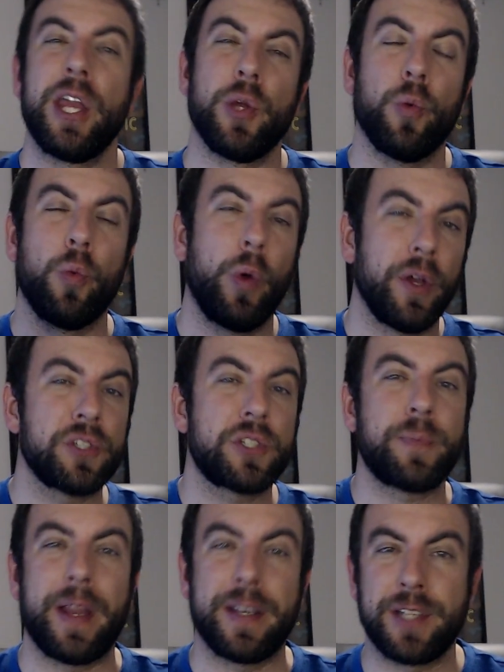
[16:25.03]
You will
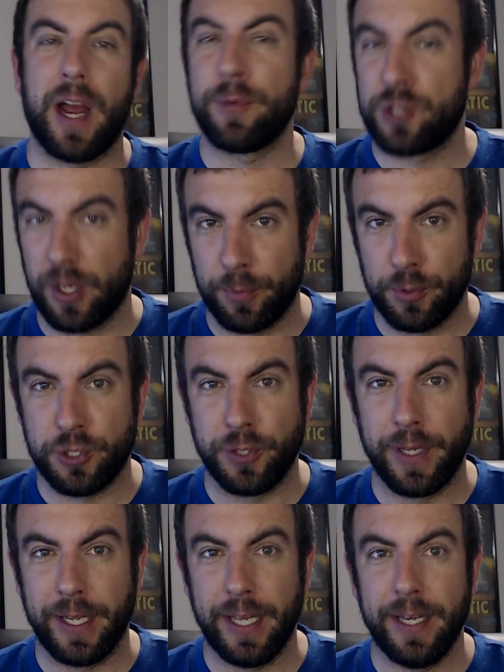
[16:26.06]
spend time
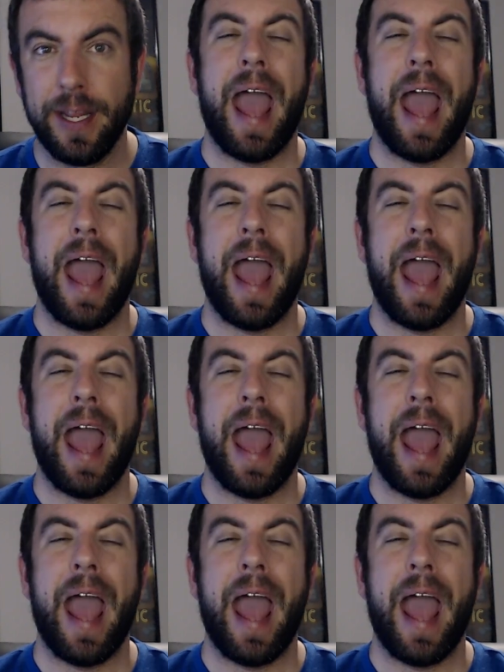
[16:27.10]
troubleshooting it,